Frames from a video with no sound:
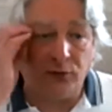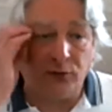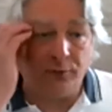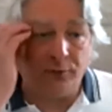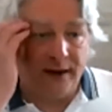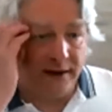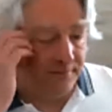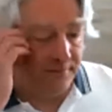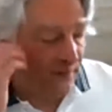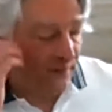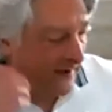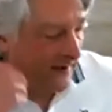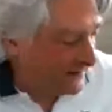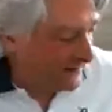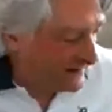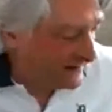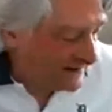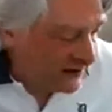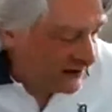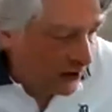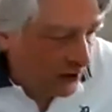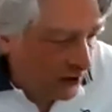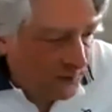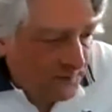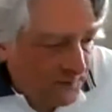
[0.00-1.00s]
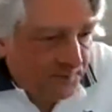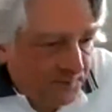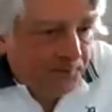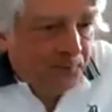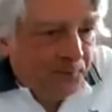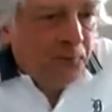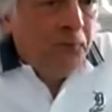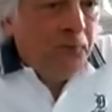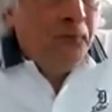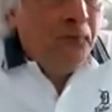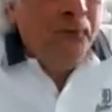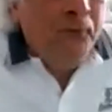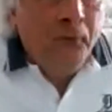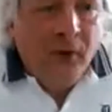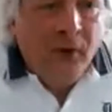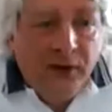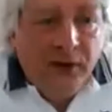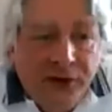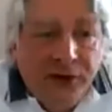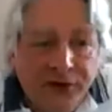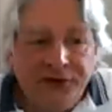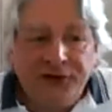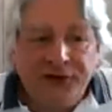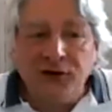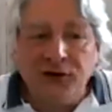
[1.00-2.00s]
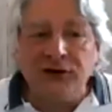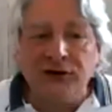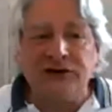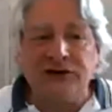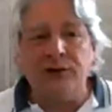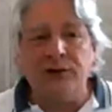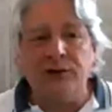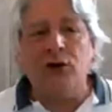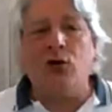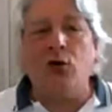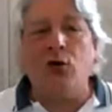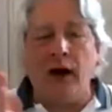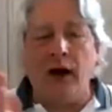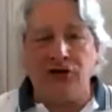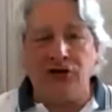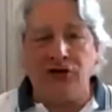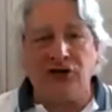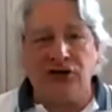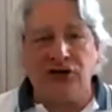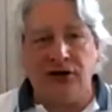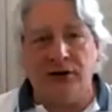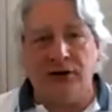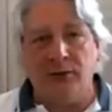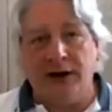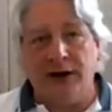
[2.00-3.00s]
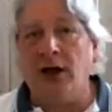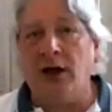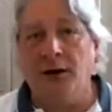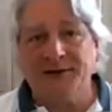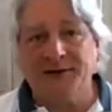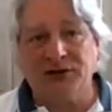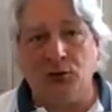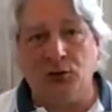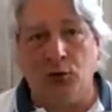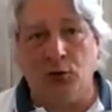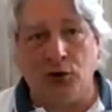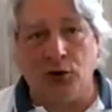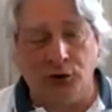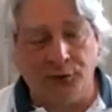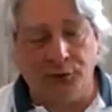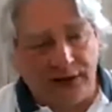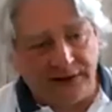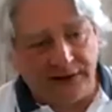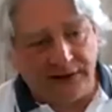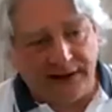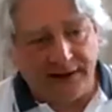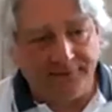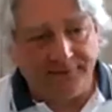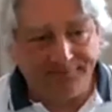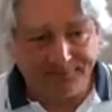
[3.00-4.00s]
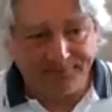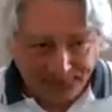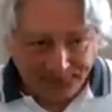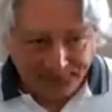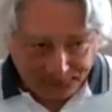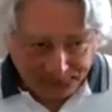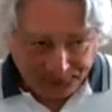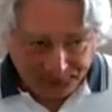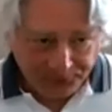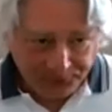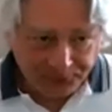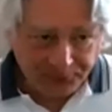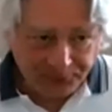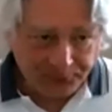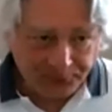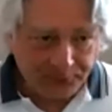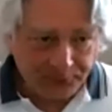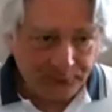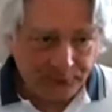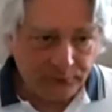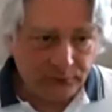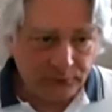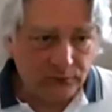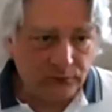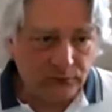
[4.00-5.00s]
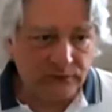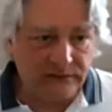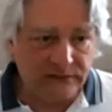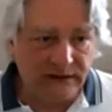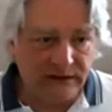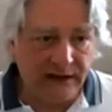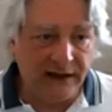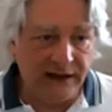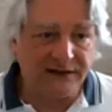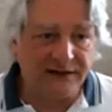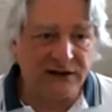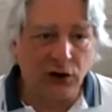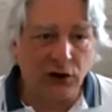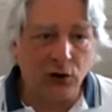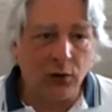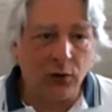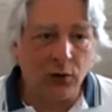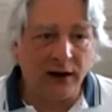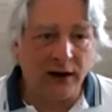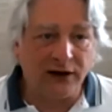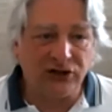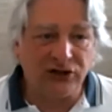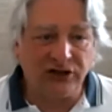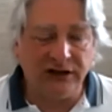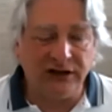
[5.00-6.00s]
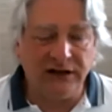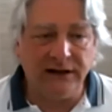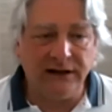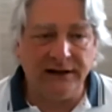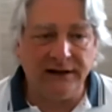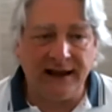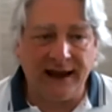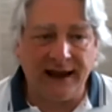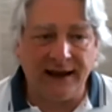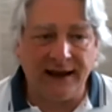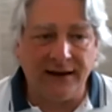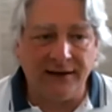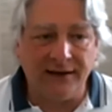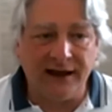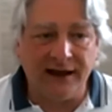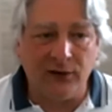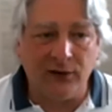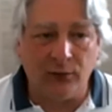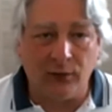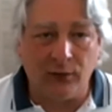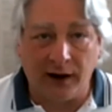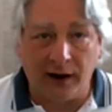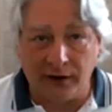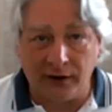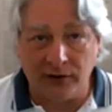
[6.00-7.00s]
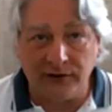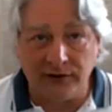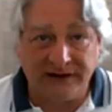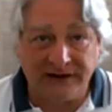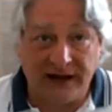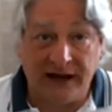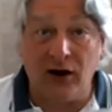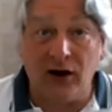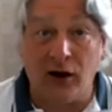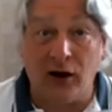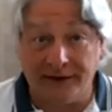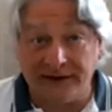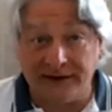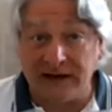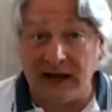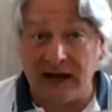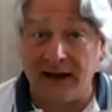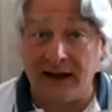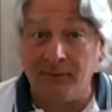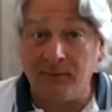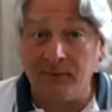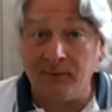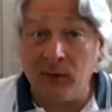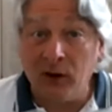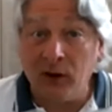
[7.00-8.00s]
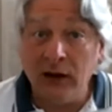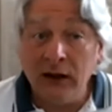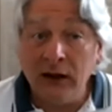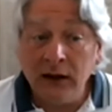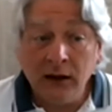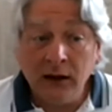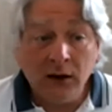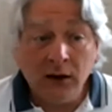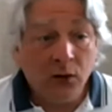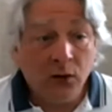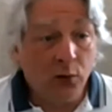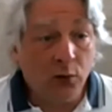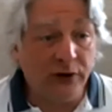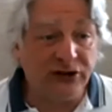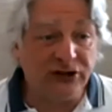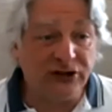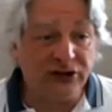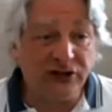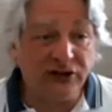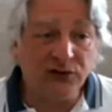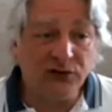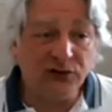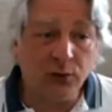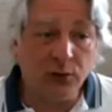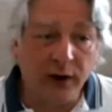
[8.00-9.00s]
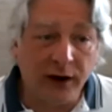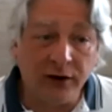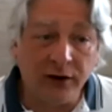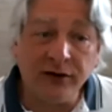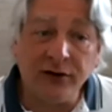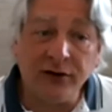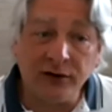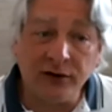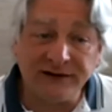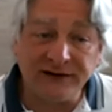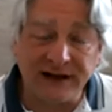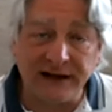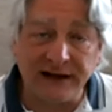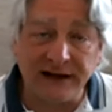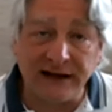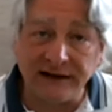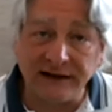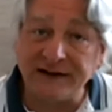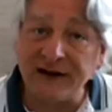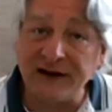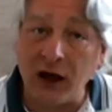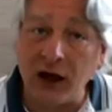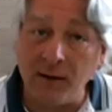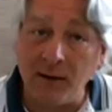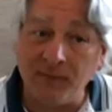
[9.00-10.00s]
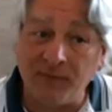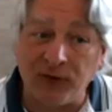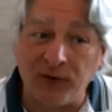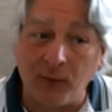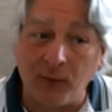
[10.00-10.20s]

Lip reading: And so the first real question when it comes to world building is the question that writers get all the time, which is, where do those ideas come from?